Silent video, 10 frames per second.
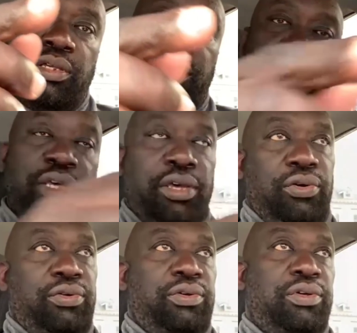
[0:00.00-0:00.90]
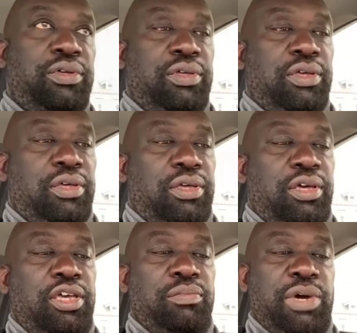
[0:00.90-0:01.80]
See you
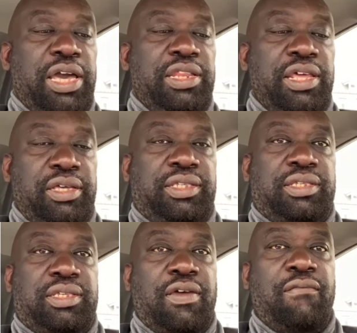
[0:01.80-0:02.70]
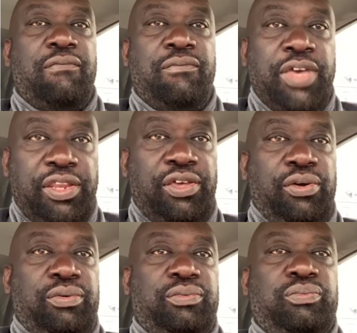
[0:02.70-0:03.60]
in my next
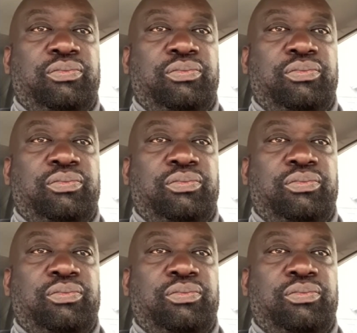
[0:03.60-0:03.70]
video.